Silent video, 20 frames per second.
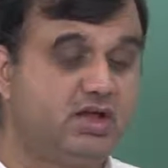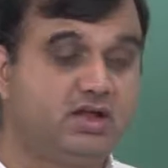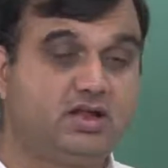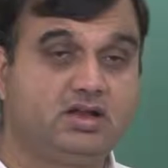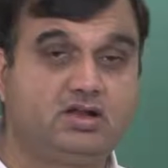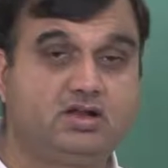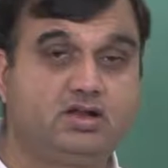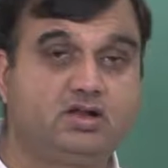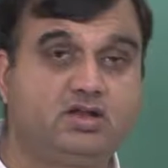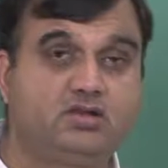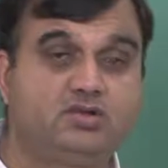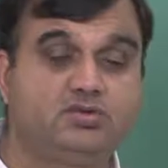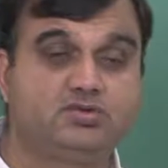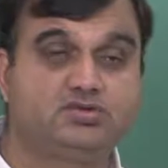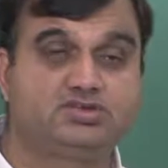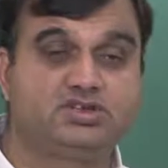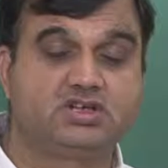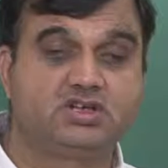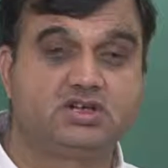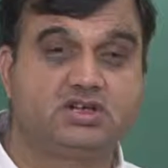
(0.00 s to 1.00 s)
and
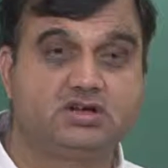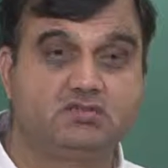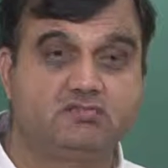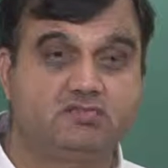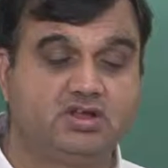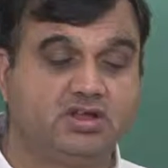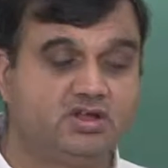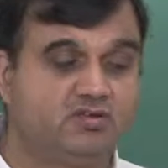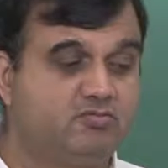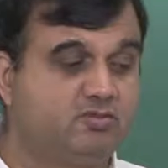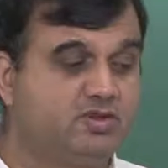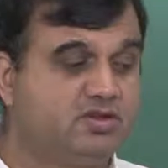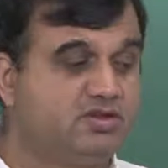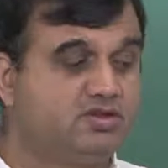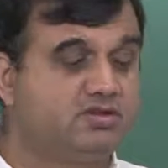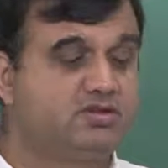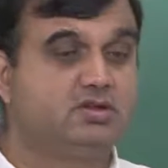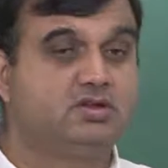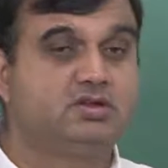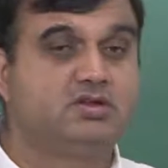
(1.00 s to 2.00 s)
using it we have
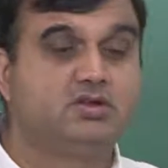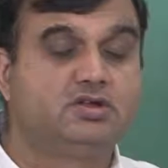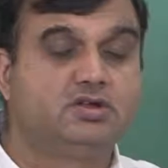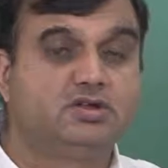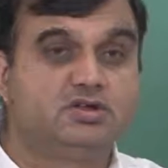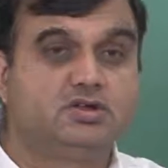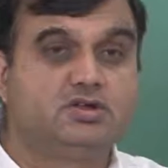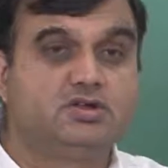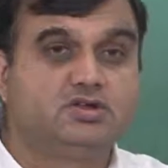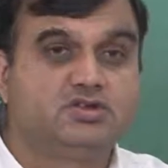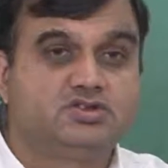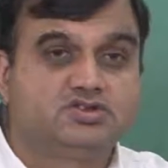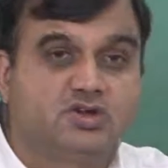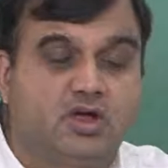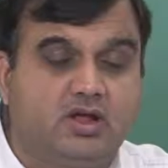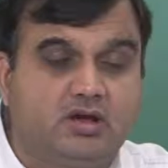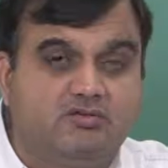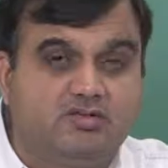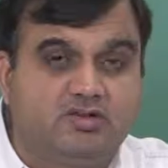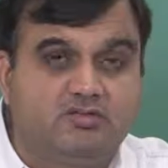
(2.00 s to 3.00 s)
been
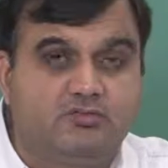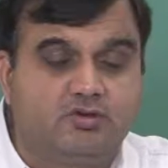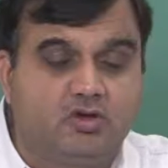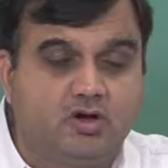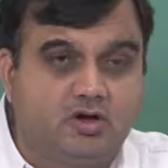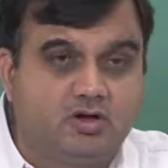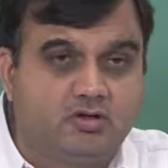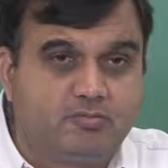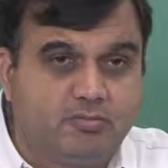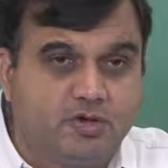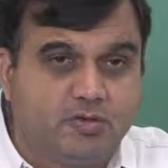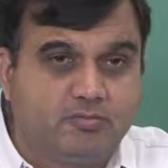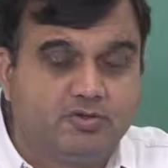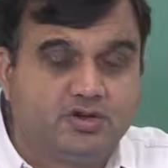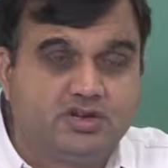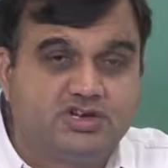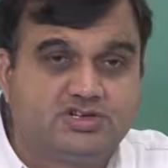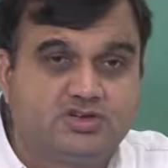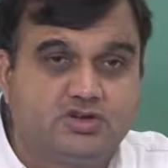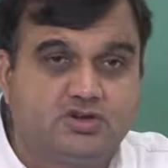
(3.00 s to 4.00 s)
solving for
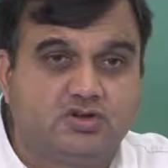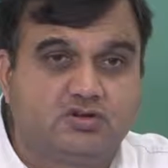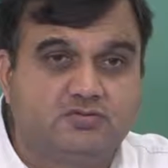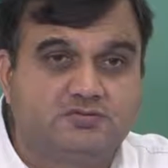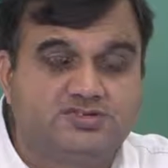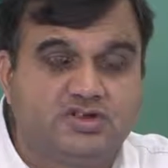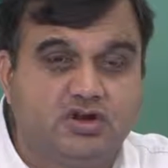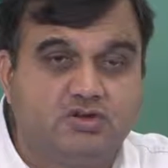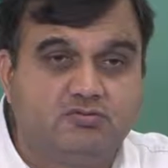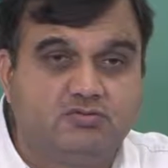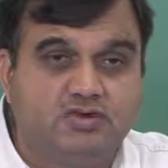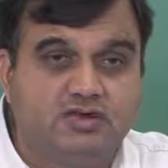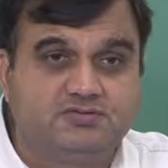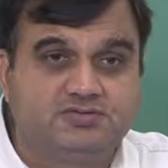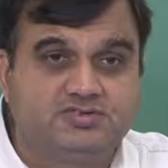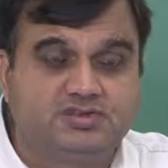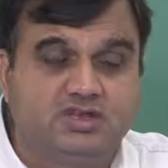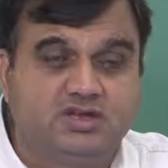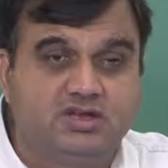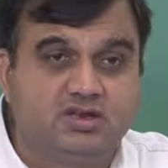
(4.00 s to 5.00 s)
propagation of sound
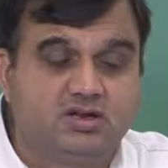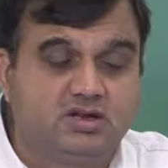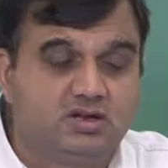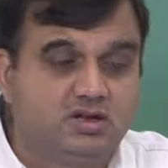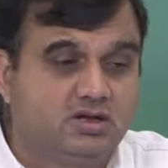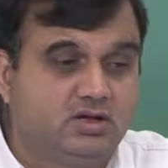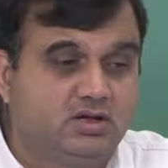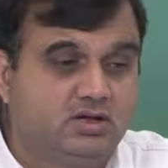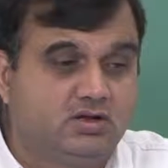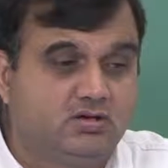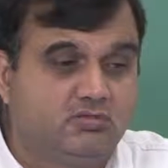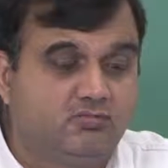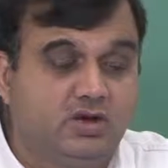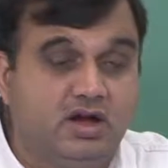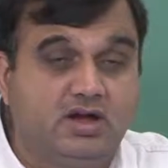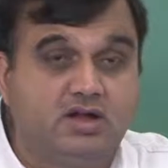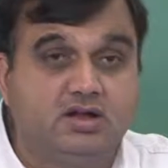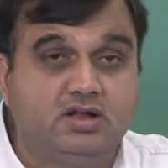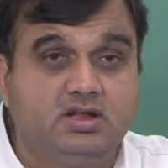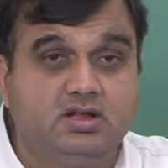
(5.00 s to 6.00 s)
waves in uh,
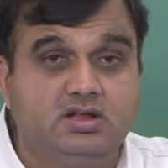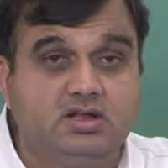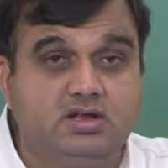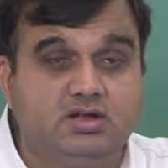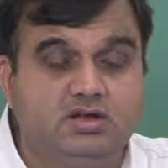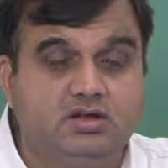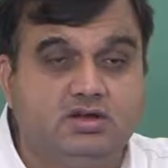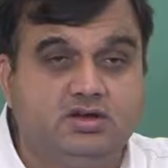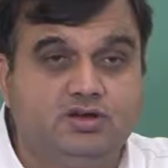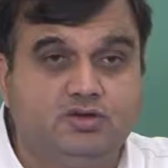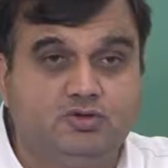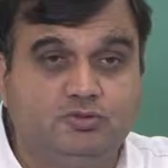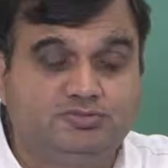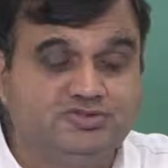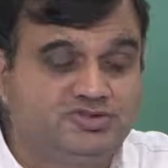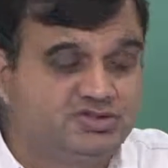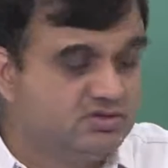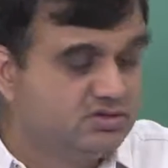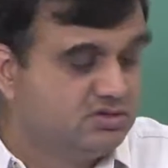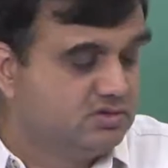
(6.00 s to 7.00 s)
1D
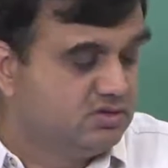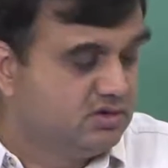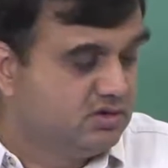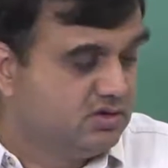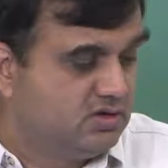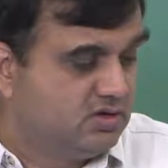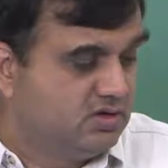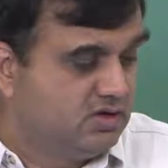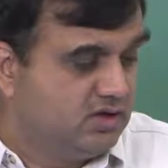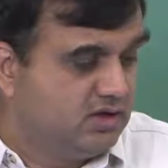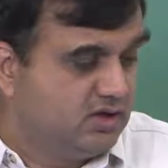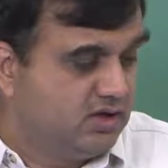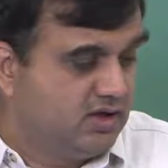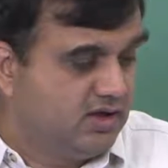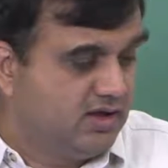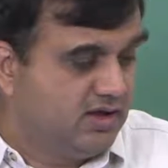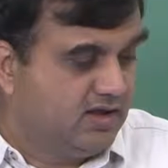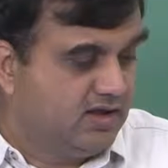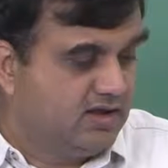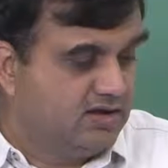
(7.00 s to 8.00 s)
tubes
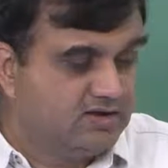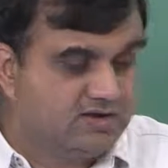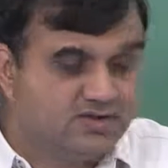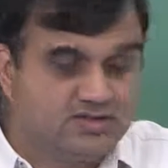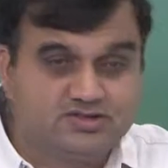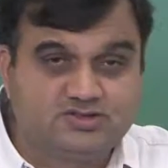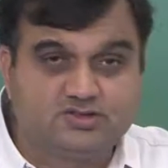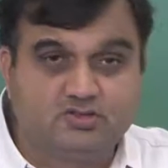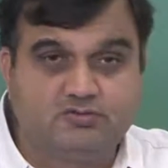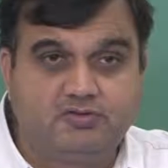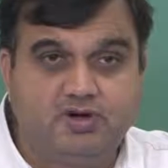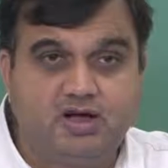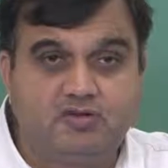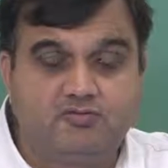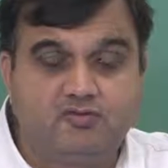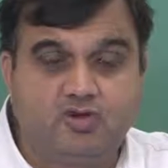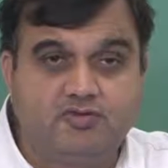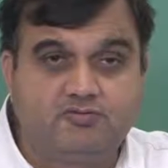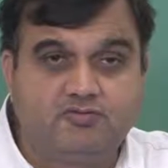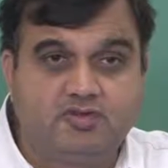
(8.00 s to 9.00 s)
and till so
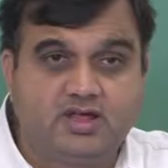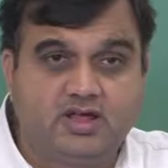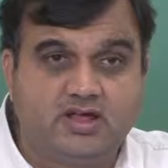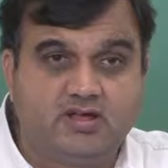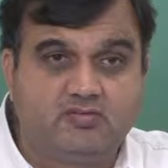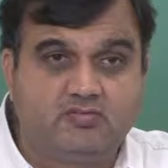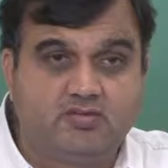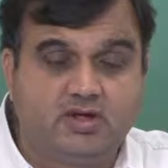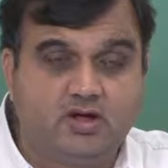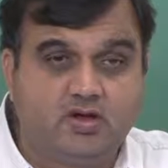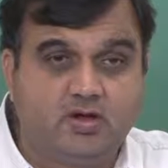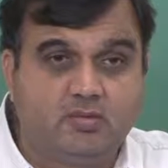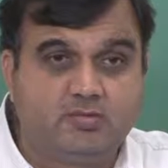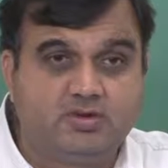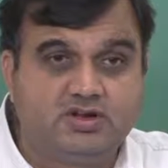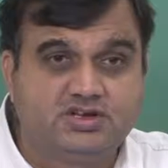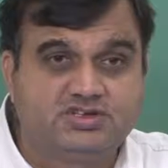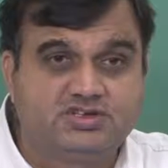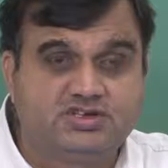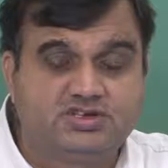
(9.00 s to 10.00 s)
far what we have
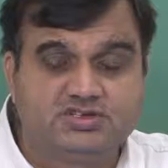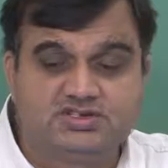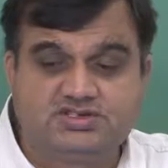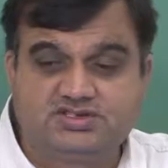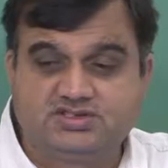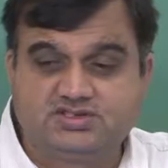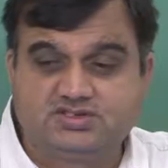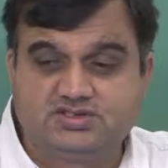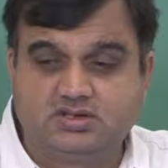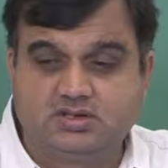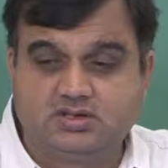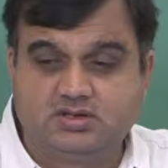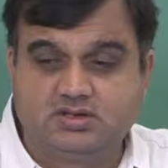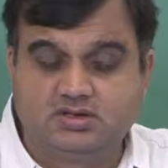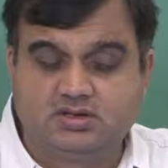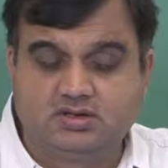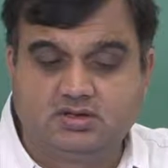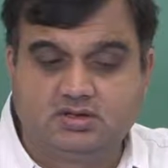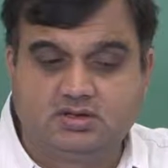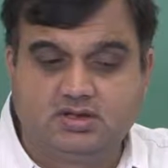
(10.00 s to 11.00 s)
accomplished is
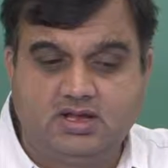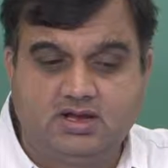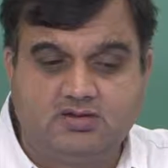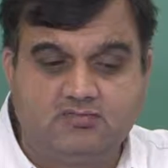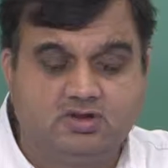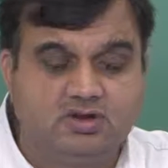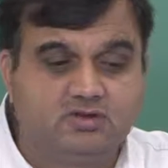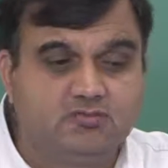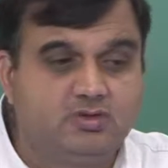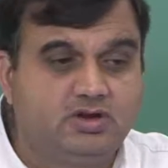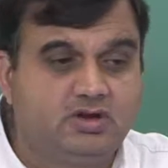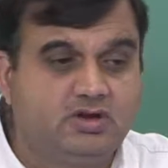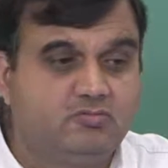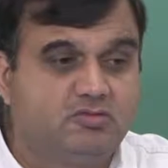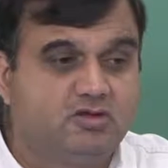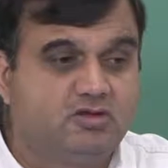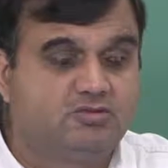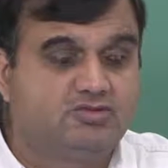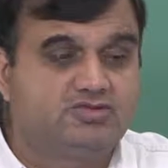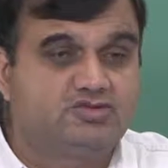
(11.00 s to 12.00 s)
uh, that we have been
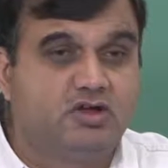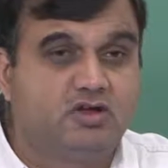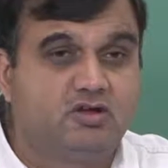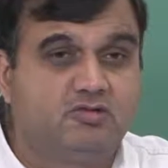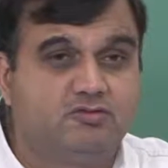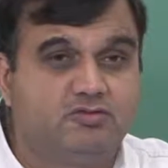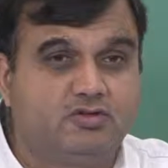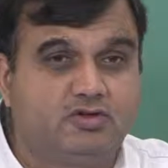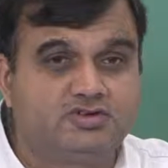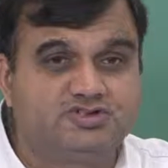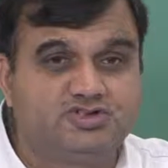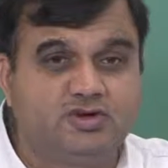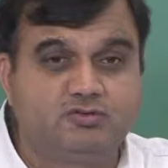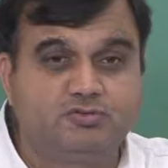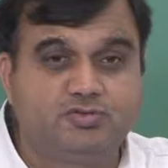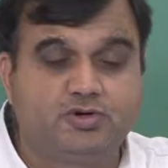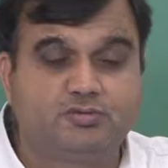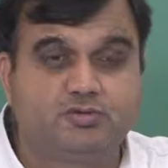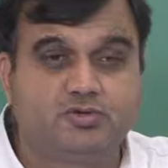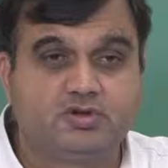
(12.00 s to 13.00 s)
able to solve for
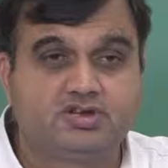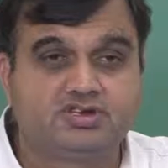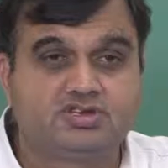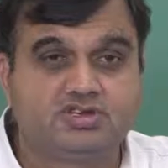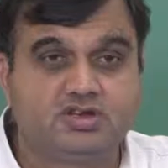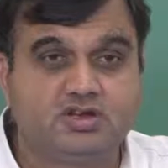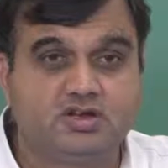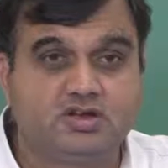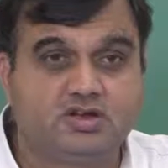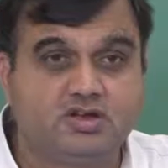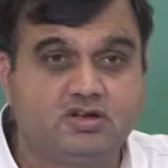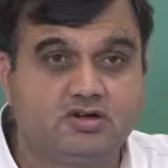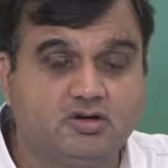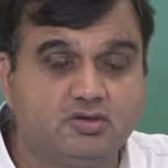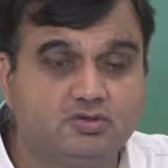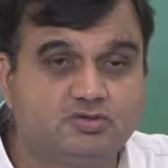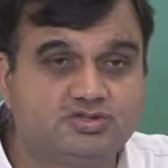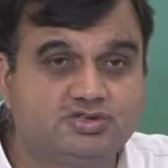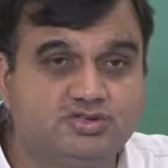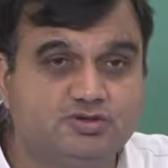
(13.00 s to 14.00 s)
sound propagation in a
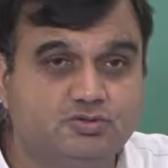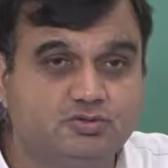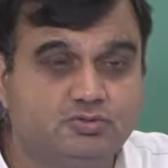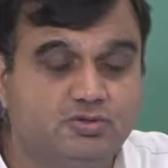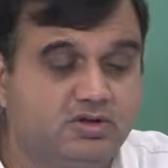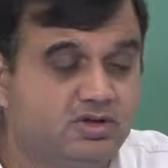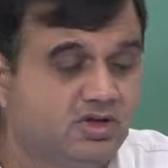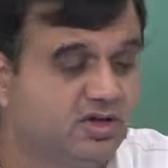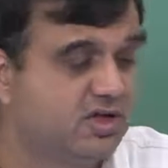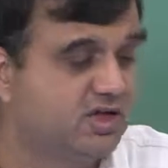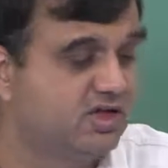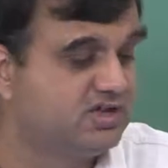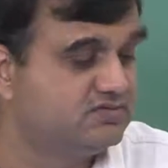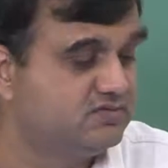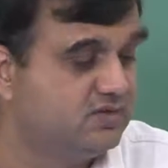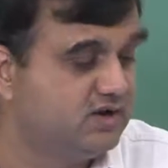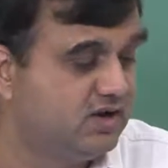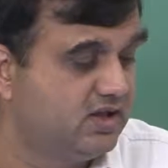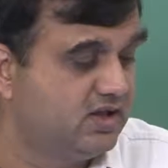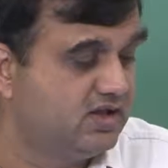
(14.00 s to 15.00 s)
closed tube
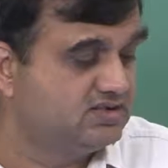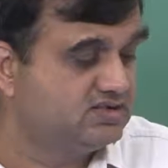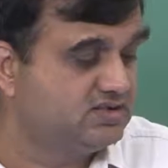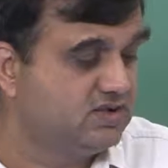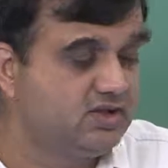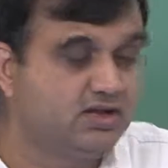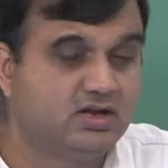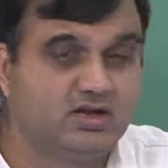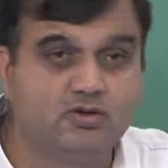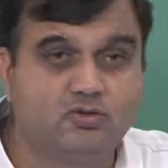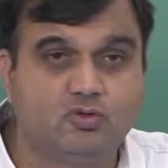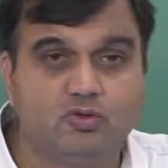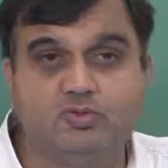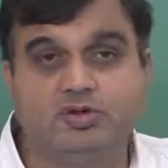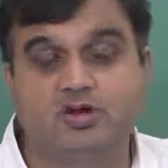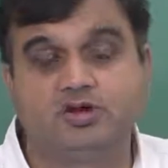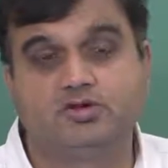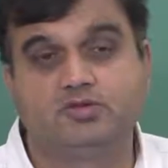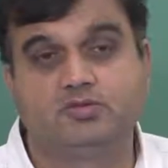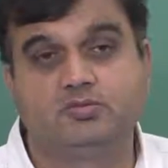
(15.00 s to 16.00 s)
as well as in an
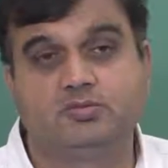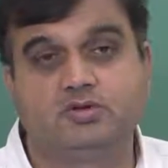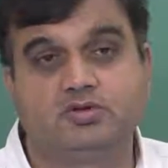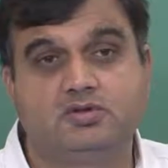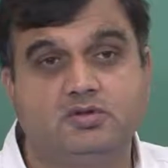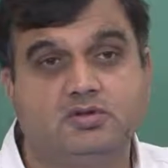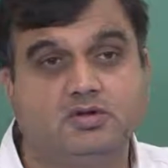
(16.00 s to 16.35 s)
open tube.